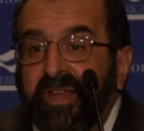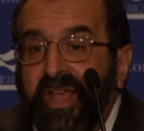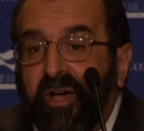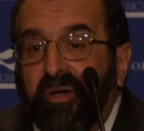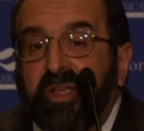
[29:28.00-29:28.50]

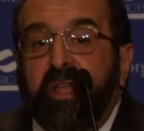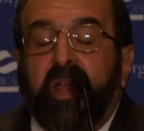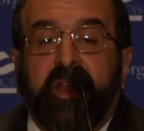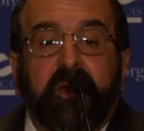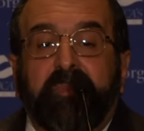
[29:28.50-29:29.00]
Now,
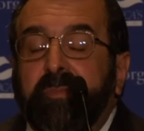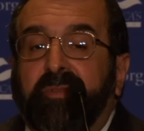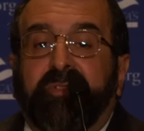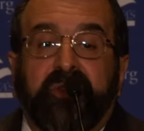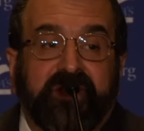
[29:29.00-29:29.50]
a lot of
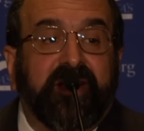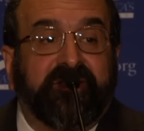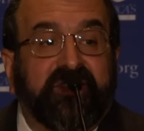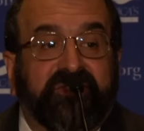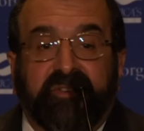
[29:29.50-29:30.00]
people thought the
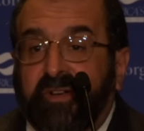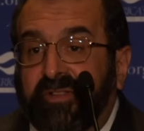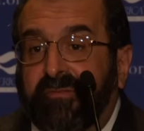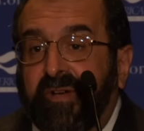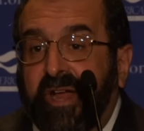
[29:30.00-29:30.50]
Nazis
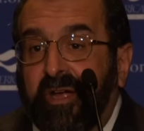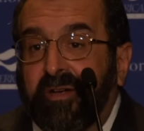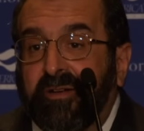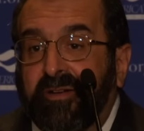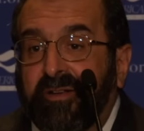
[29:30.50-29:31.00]
started the fire,
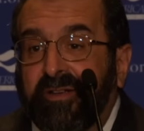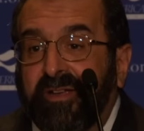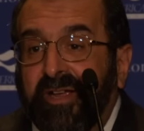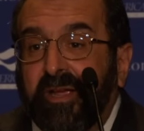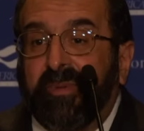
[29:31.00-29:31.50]

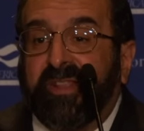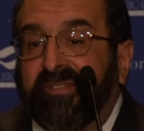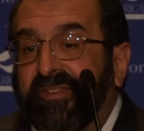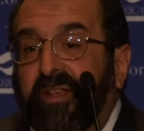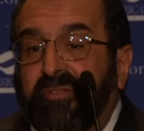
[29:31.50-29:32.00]
but
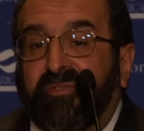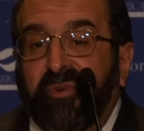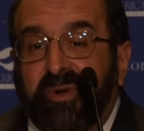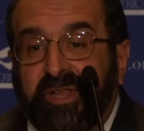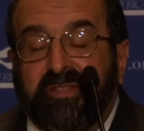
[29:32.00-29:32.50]
that's another
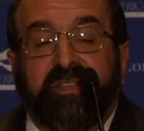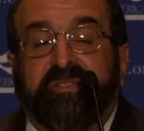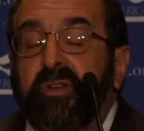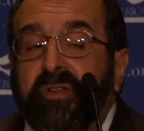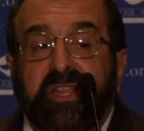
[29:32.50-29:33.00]
story. They
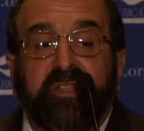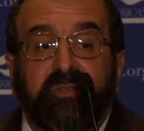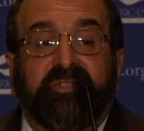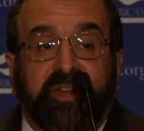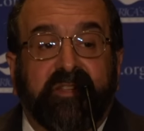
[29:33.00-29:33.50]
certainly
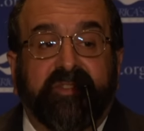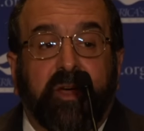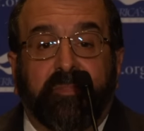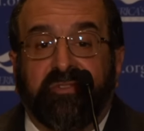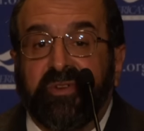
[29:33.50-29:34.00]
used it as an
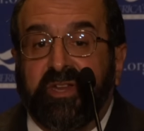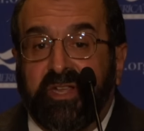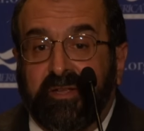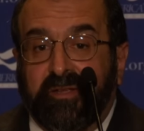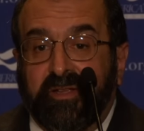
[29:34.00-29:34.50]

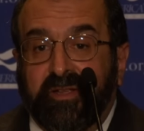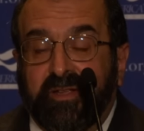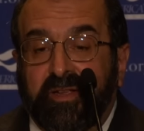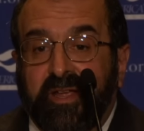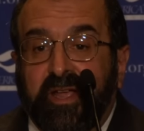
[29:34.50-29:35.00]
opportunity.
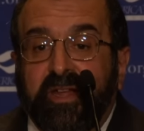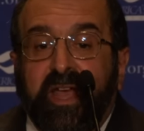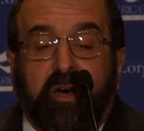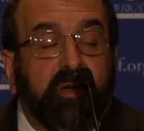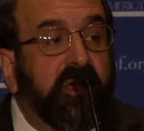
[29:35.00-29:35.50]

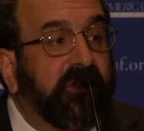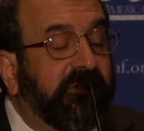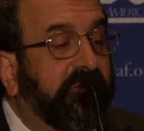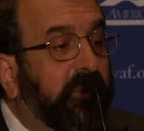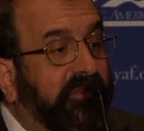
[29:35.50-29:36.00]
Now,
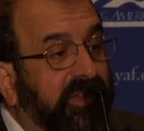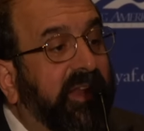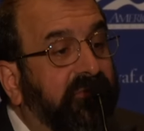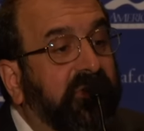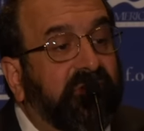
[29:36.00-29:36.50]
this is what the
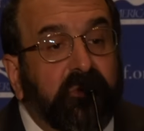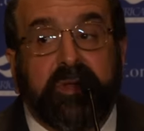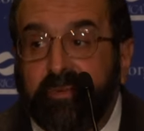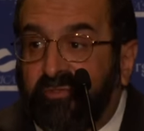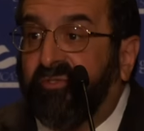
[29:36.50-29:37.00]
left is
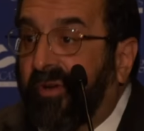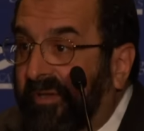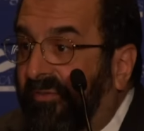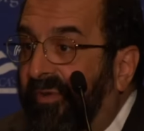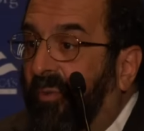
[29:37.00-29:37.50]
doing with
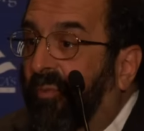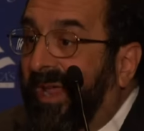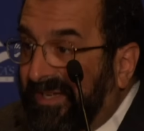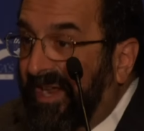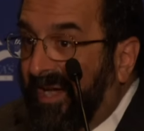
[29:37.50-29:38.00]
Charlottesville
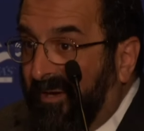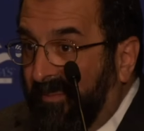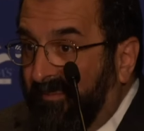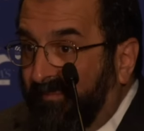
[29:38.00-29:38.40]
right now.